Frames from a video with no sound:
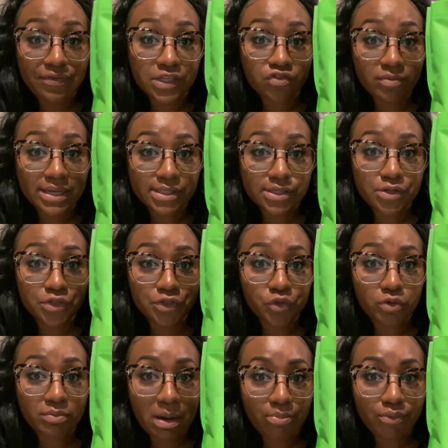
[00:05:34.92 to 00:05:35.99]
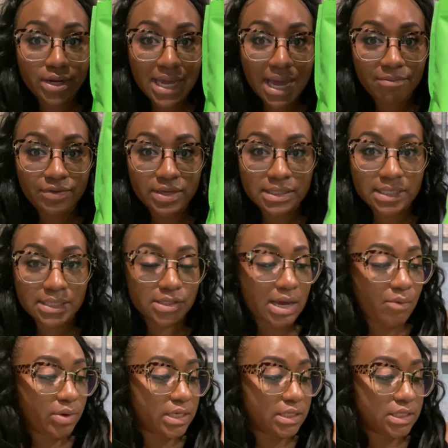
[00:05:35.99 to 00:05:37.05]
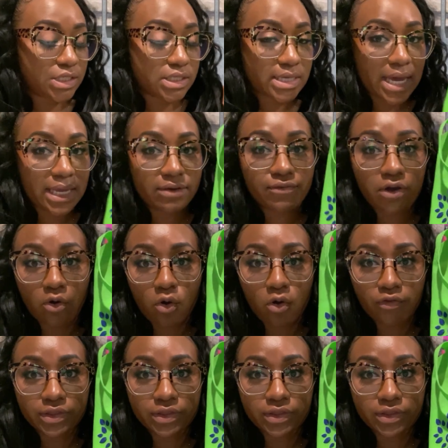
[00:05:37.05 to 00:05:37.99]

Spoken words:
this from my surgeon during my pre-op visit, so I wanted to just kind of go over